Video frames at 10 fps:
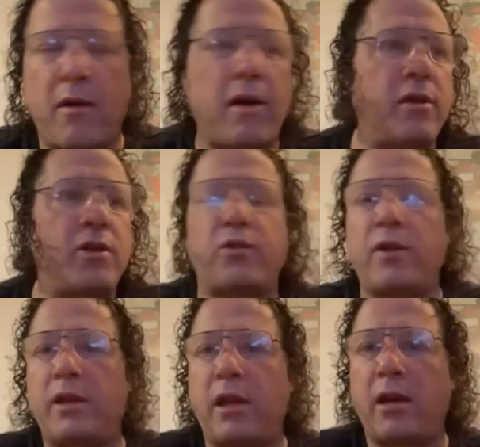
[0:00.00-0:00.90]
on the
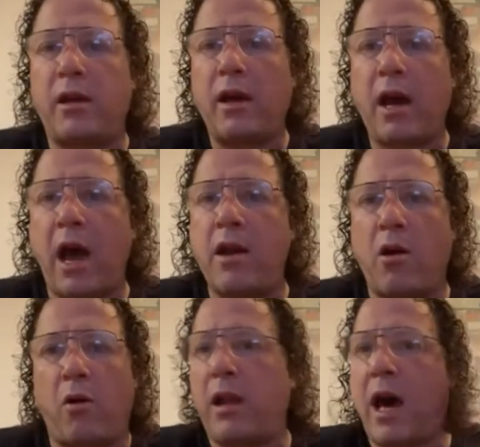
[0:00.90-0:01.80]
street there. I
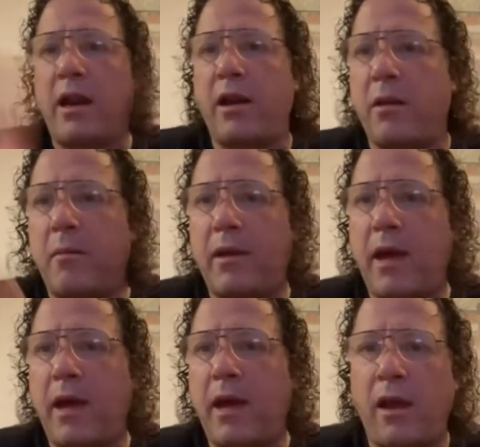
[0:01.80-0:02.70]
know a lot of them
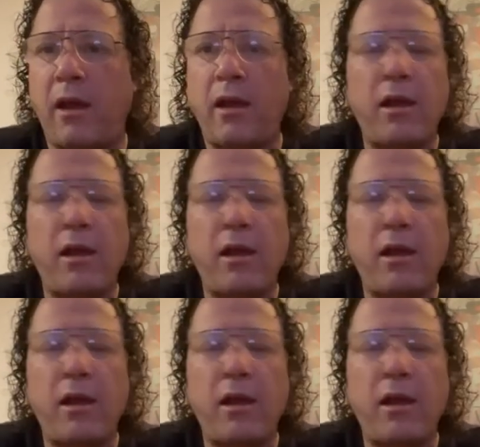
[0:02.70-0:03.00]
out here.